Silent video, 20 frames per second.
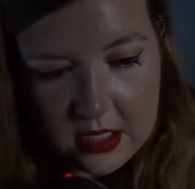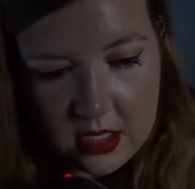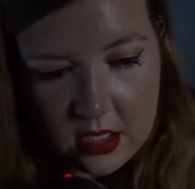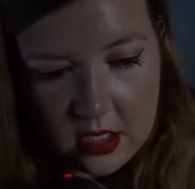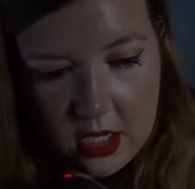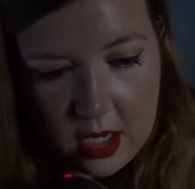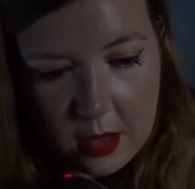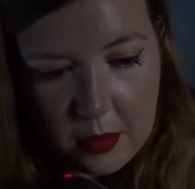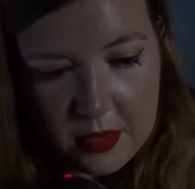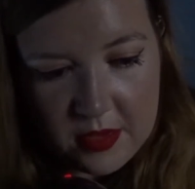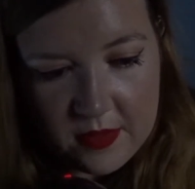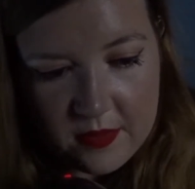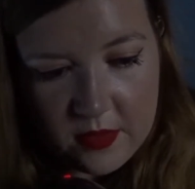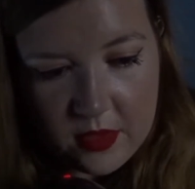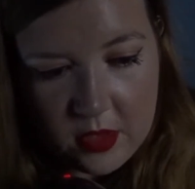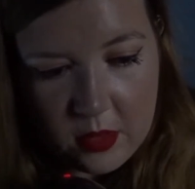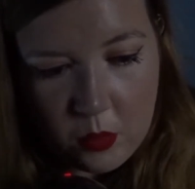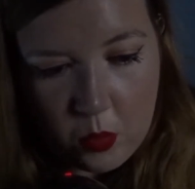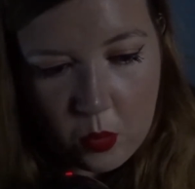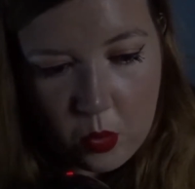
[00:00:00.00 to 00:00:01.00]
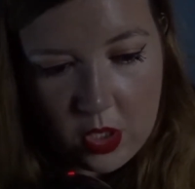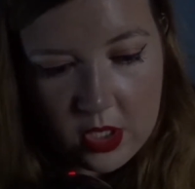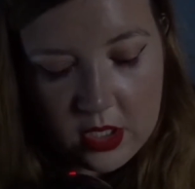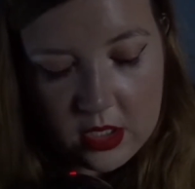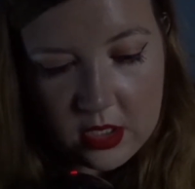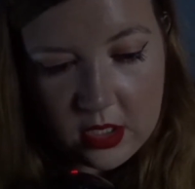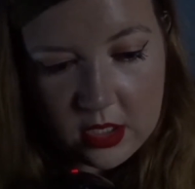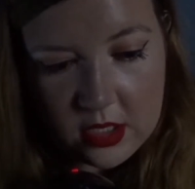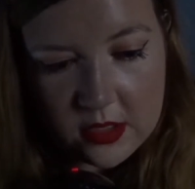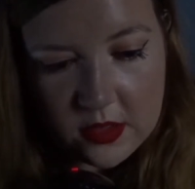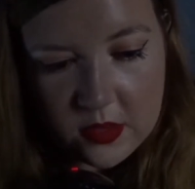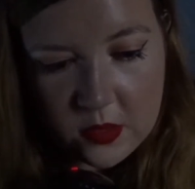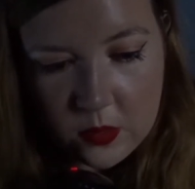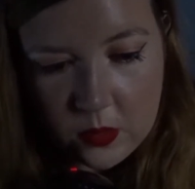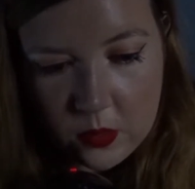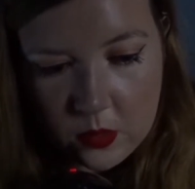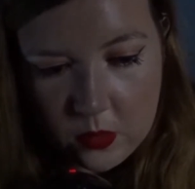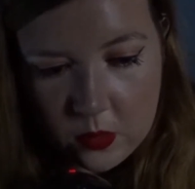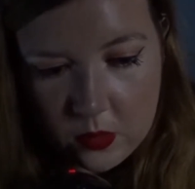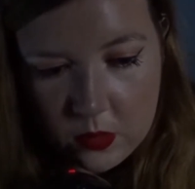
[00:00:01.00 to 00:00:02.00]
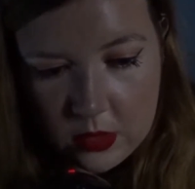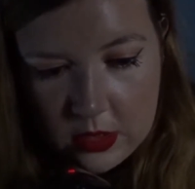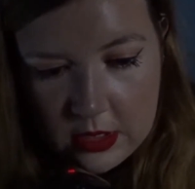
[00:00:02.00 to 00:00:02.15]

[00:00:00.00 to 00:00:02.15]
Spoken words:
that a couple of them weren't young at all.